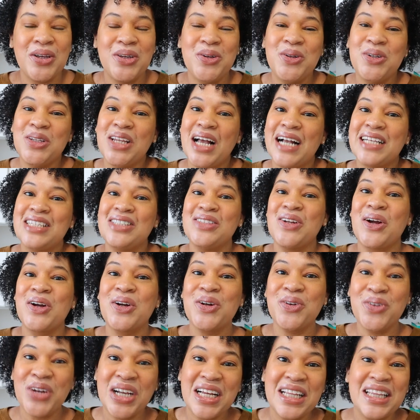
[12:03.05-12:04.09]
utilizing our
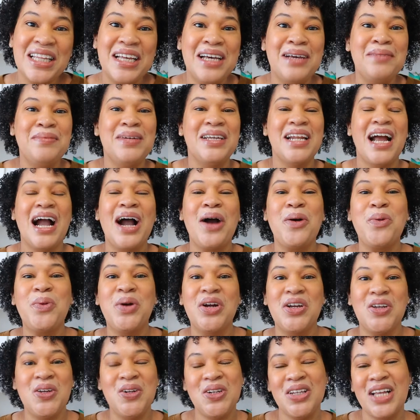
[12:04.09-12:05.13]
curriculum and how
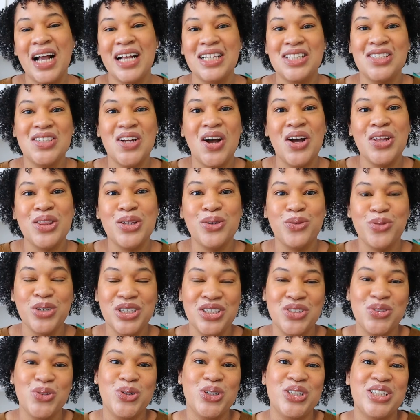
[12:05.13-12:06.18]
we're utilizing all the
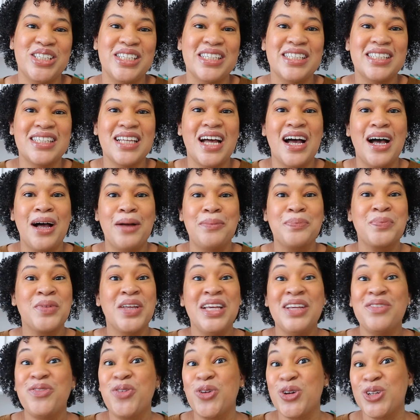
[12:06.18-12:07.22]
resources um,
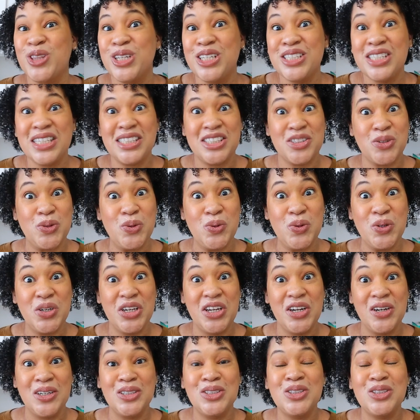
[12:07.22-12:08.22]
for this school year.